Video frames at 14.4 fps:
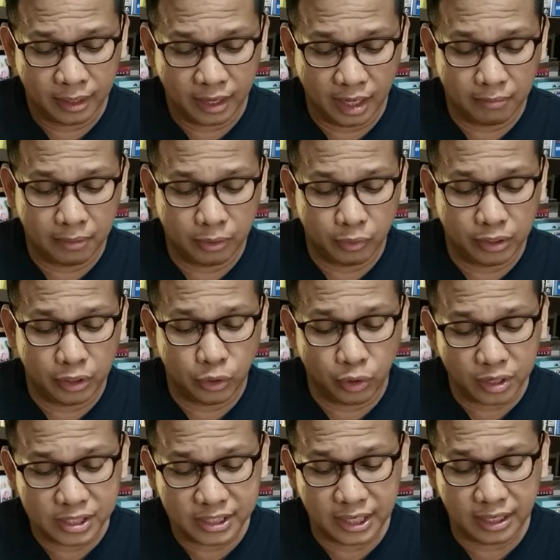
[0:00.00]
and between your
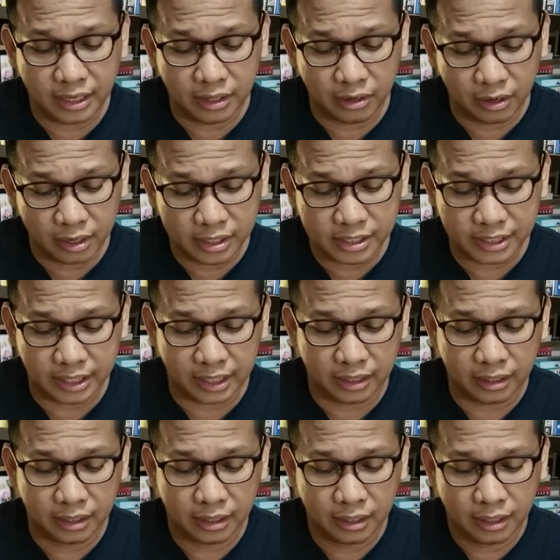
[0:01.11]
seed and her seed.